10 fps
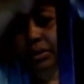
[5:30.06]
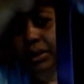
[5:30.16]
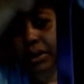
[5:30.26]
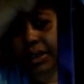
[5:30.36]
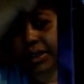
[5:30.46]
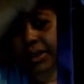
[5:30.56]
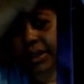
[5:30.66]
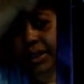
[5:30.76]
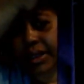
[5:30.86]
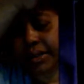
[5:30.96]
Like I
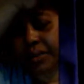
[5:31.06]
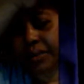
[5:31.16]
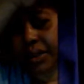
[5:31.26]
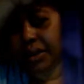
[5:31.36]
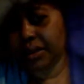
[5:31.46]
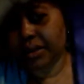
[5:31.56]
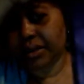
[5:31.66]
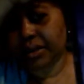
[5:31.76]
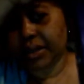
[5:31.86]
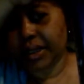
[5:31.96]
said, that's what it
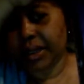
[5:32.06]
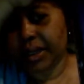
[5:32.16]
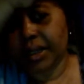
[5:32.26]
looks like